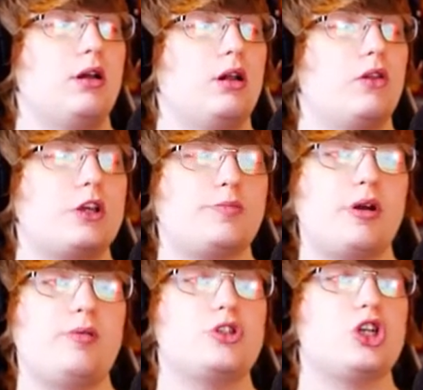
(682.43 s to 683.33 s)
That's
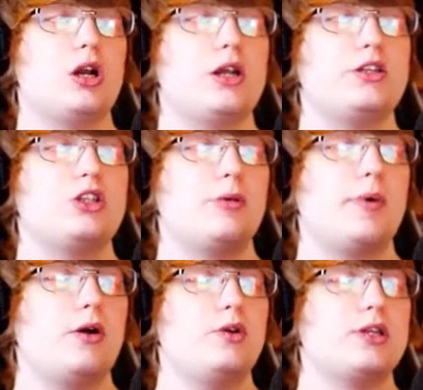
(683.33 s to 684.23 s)
pretty much all this is
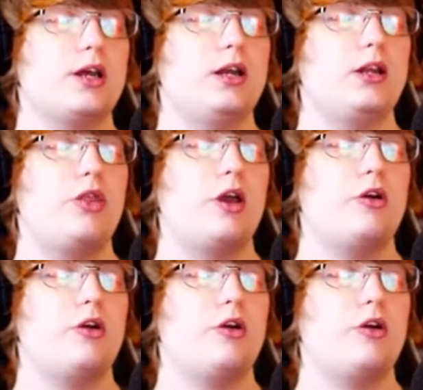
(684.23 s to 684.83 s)
about, is like Nythera